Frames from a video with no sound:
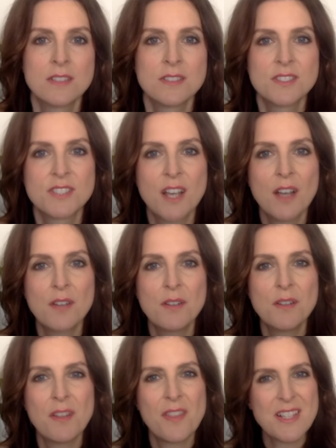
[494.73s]
So
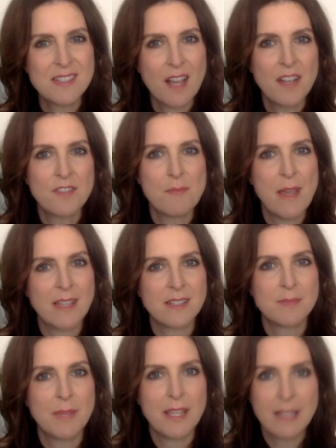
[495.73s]
this kind of makes
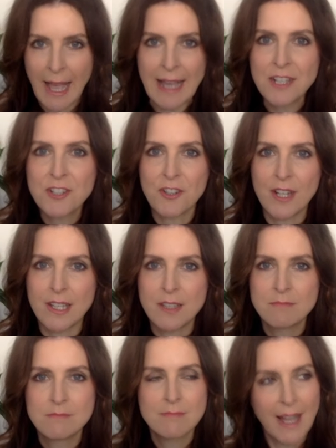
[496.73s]
me angry
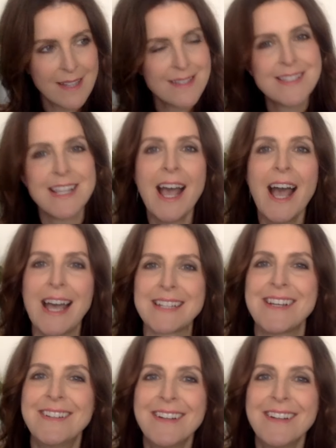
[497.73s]
and sad